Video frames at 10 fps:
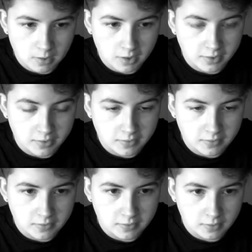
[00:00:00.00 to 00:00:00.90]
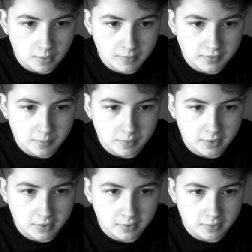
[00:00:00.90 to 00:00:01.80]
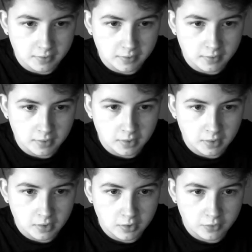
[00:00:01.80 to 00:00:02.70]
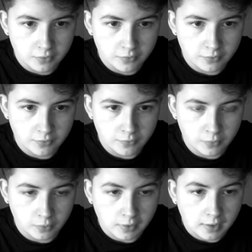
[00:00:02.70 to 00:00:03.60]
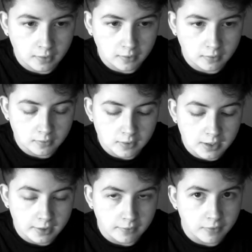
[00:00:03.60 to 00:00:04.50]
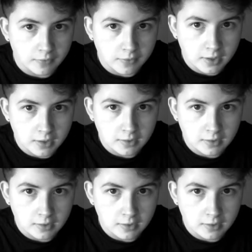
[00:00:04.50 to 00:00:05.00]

I must have been 14, nearly 15.